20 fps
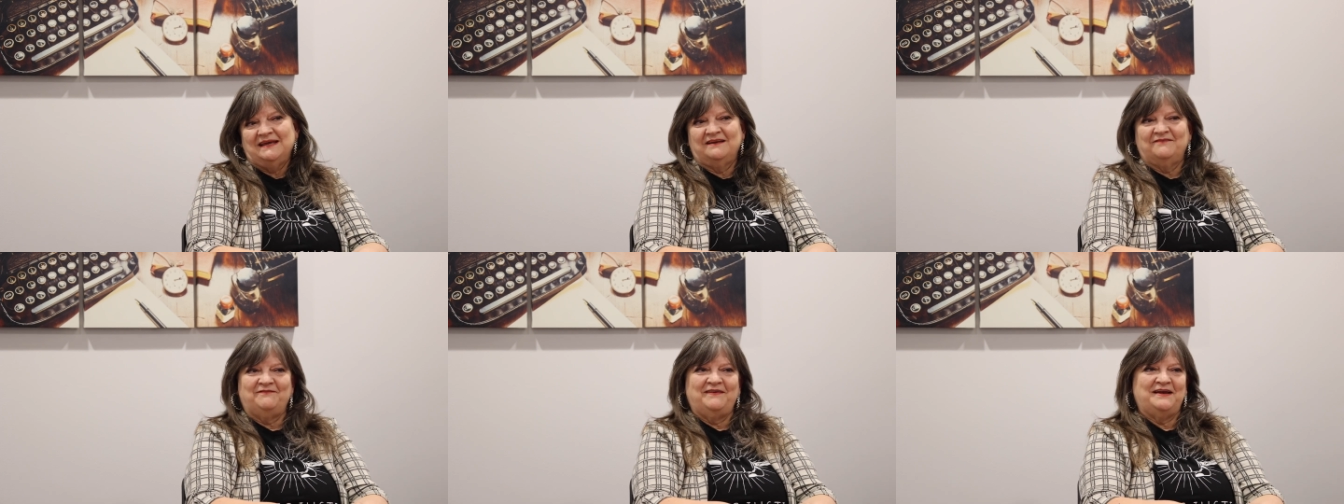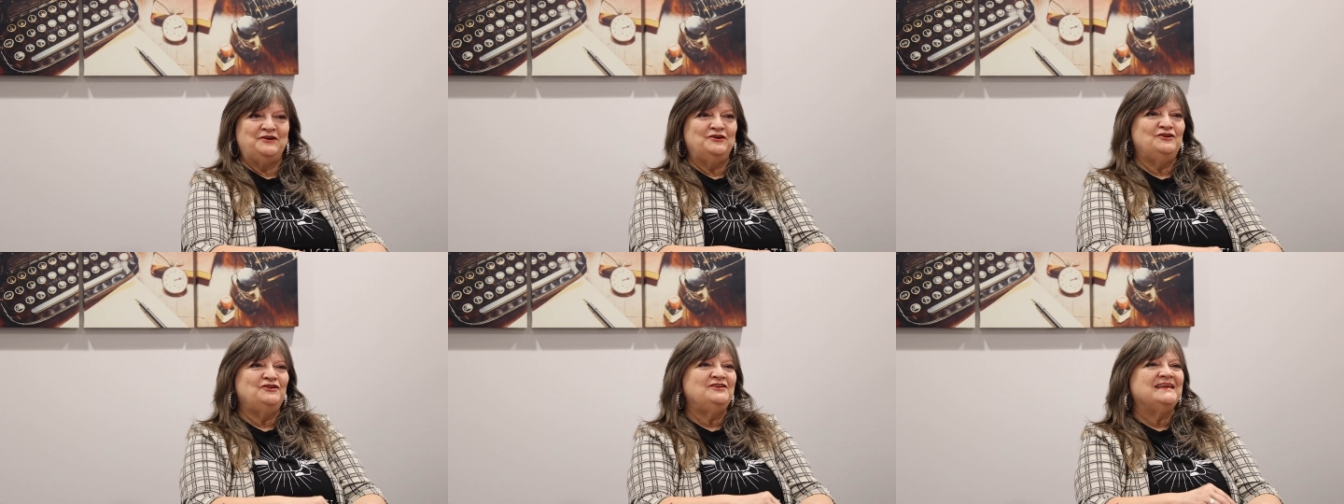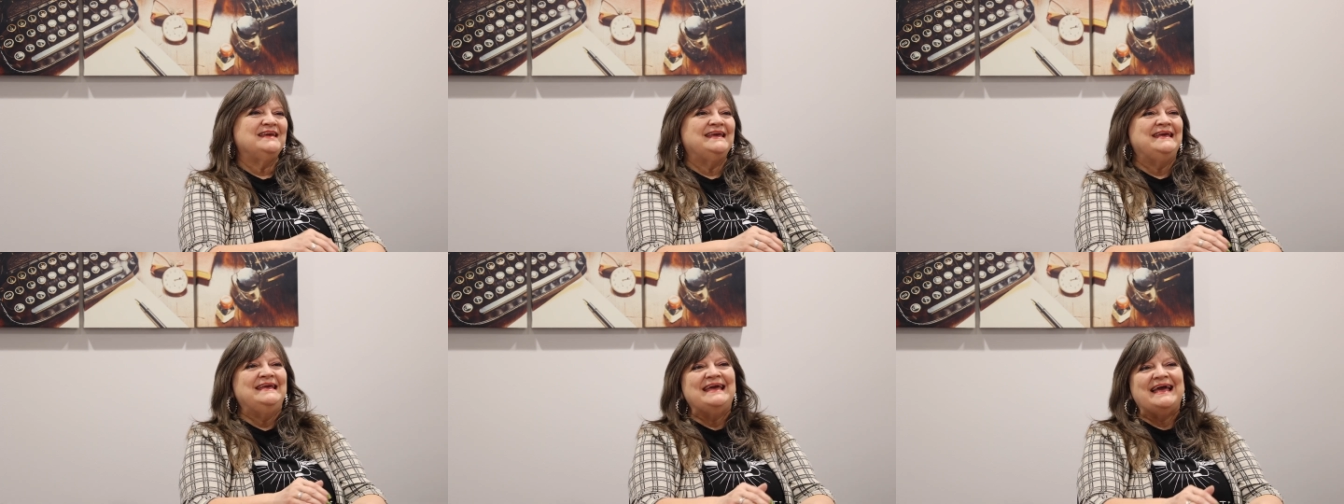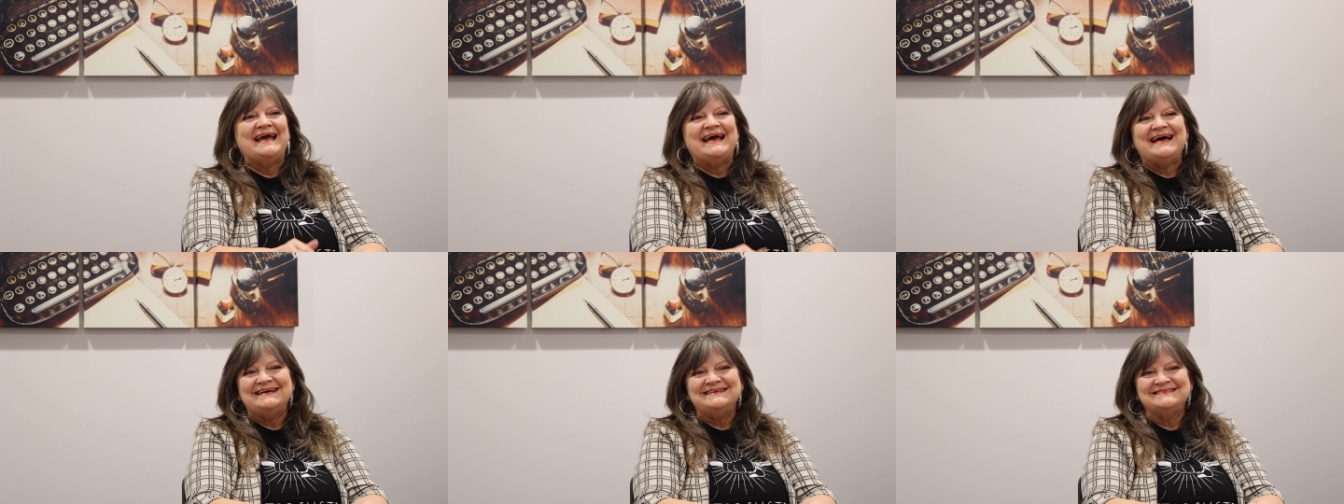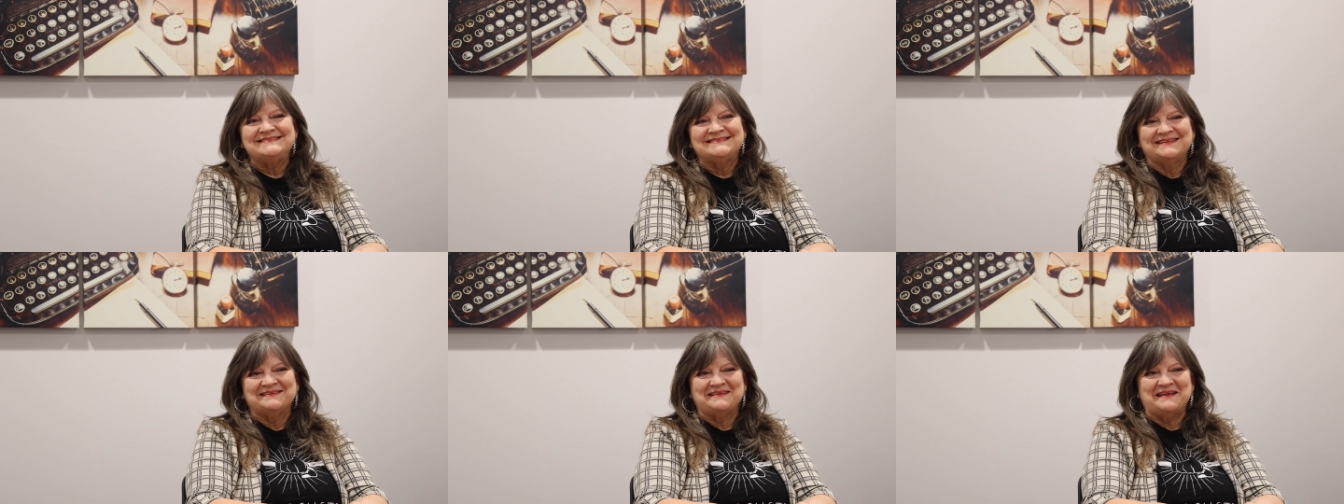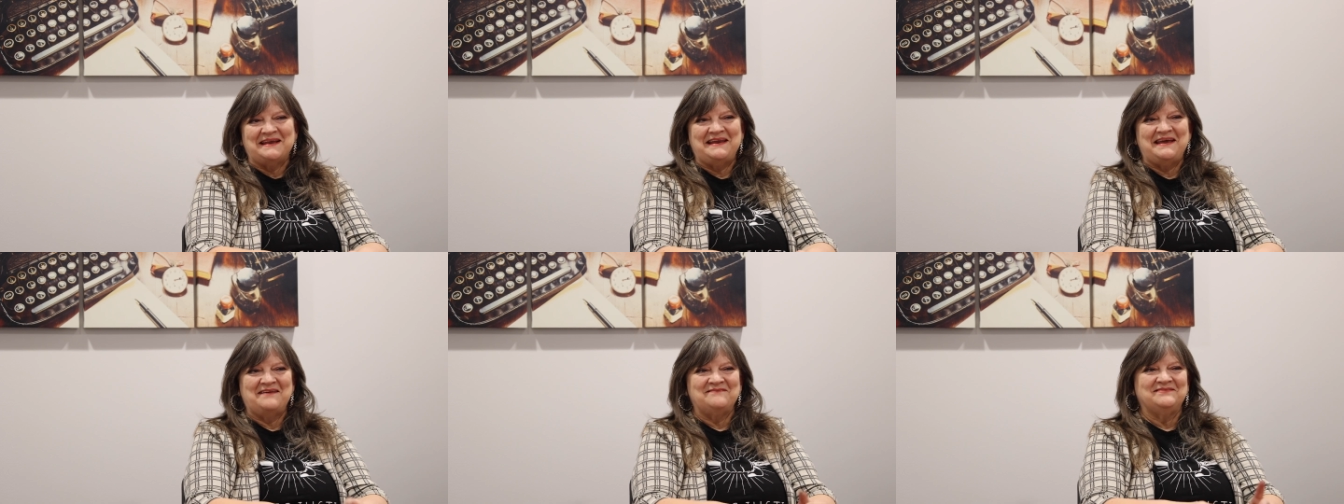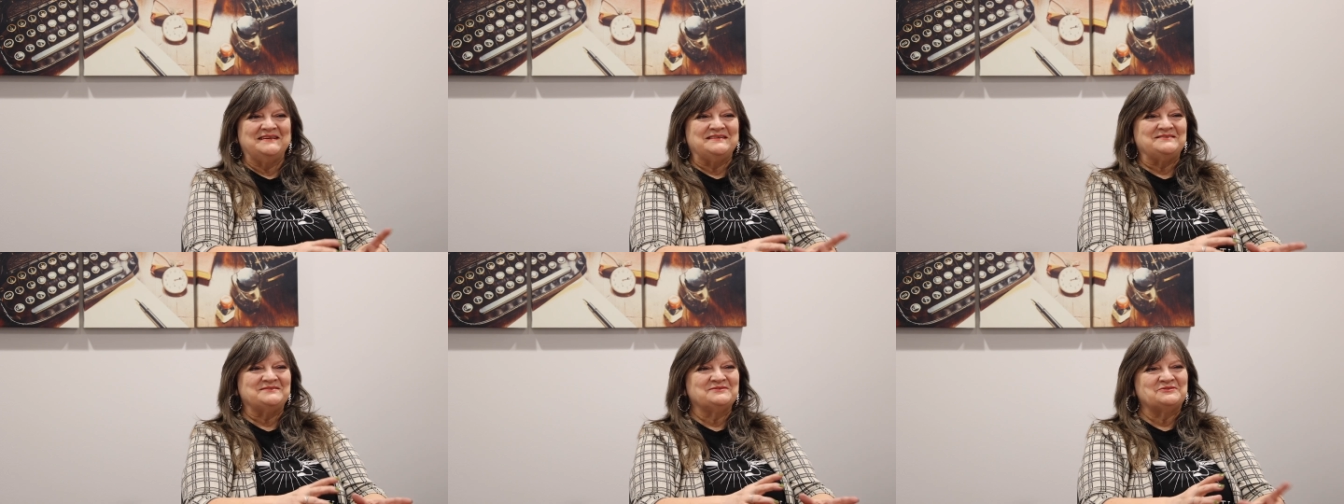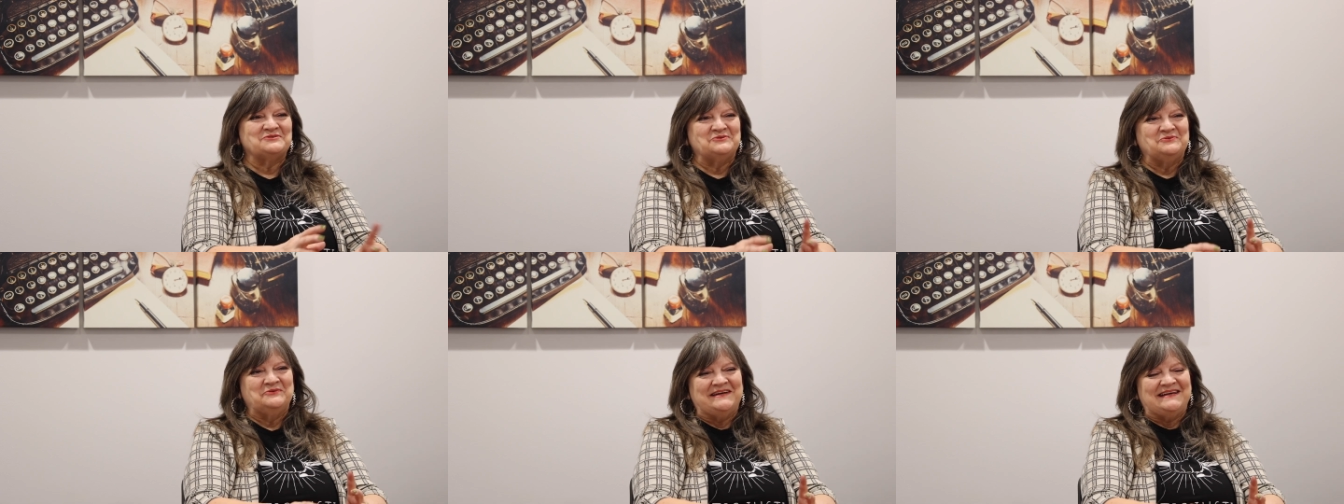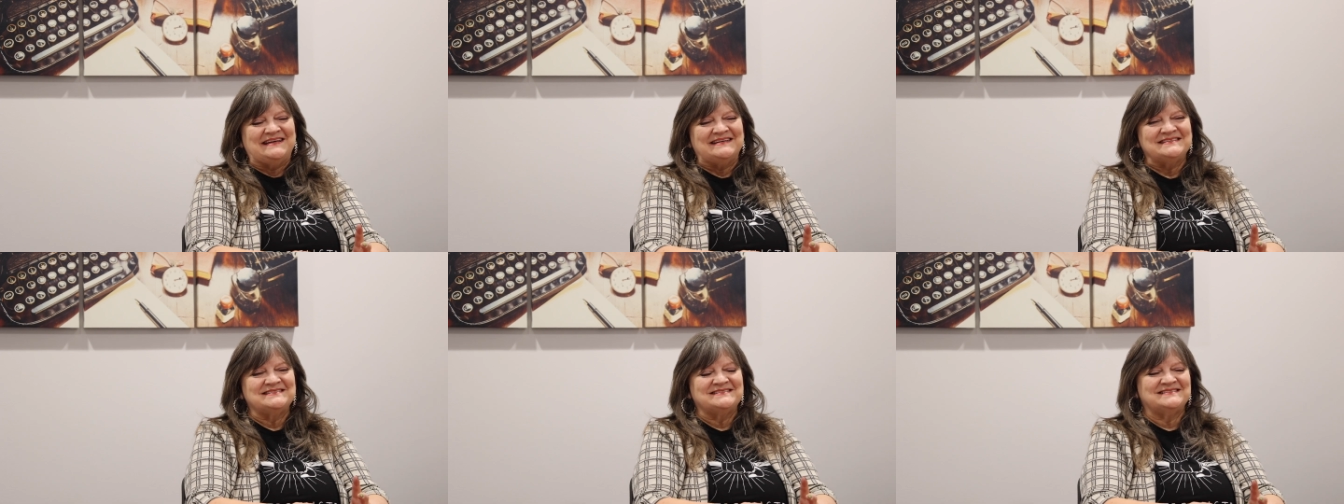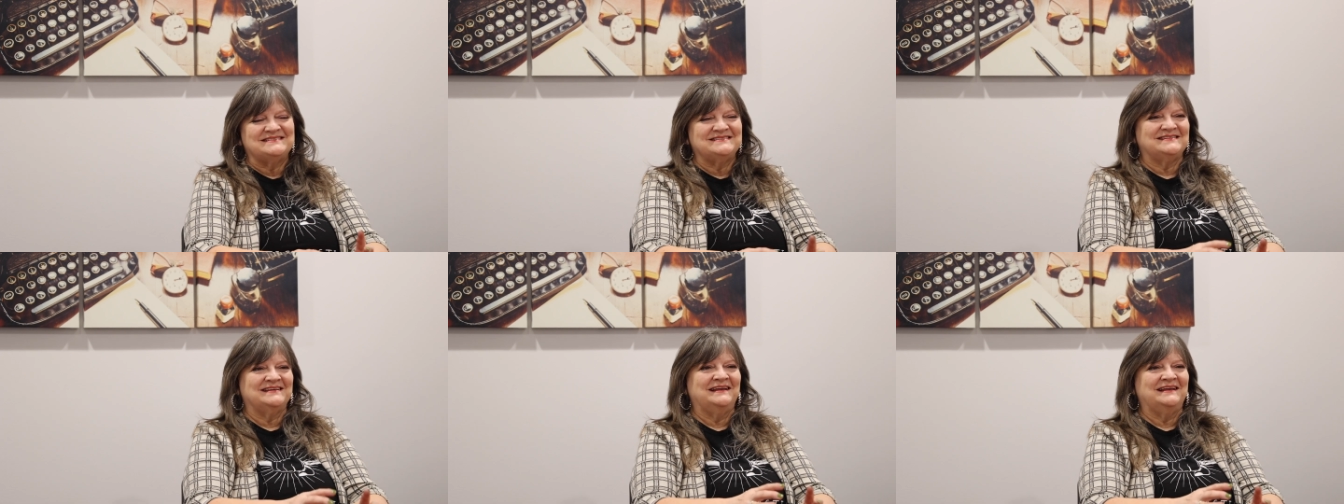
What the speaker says: and if I couldn't guess, and they'd have these twists.